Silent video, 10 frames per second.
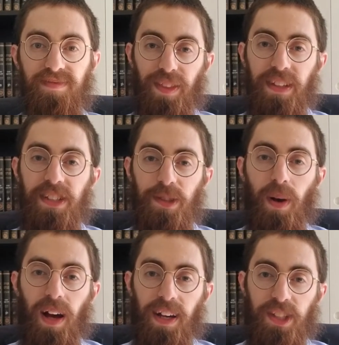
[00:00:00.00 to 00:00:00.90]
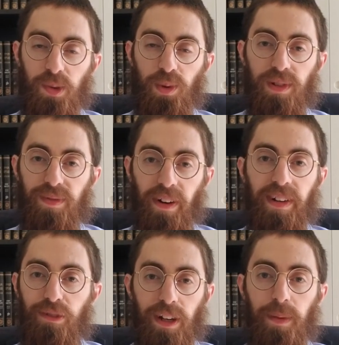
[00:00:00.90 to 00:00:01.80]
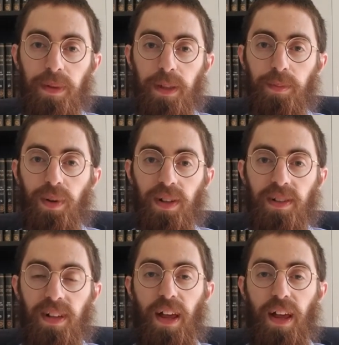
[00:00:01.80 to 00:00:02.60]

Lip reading: These spies were very great people.